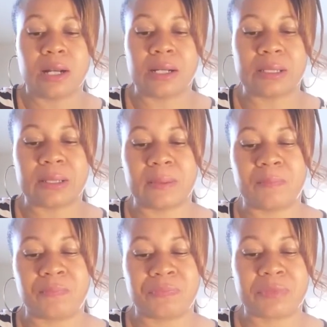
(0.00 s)

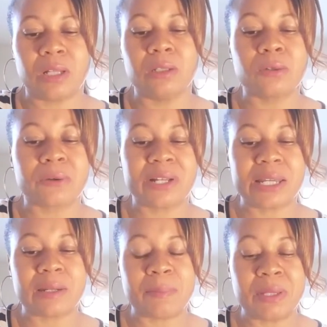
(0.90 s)
Um, alluring
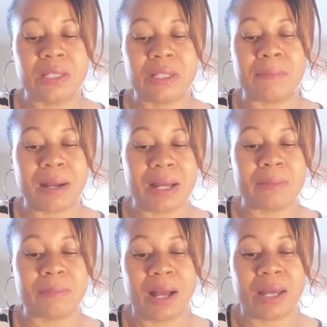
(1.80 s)
and appealing in
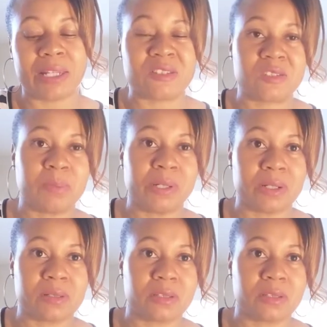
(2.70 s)
mind, body, and spirit.